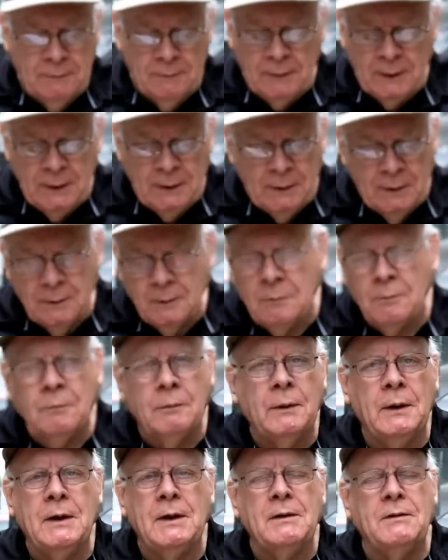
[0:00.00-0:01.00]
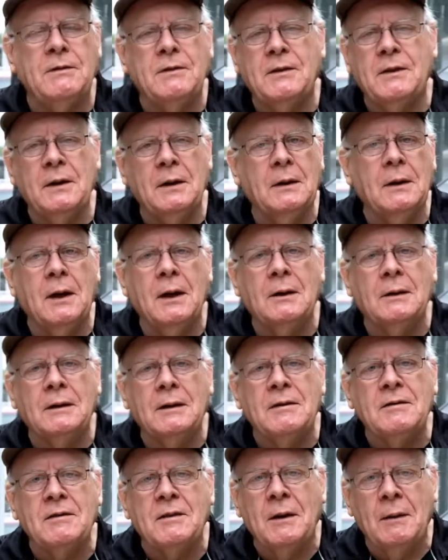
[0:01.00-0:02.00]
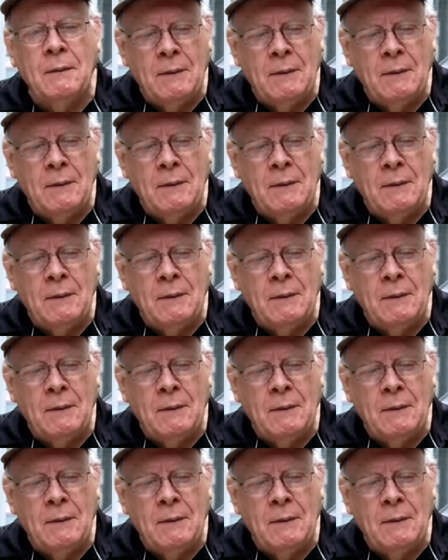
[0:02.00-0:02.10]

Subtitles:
but nope, it's still August.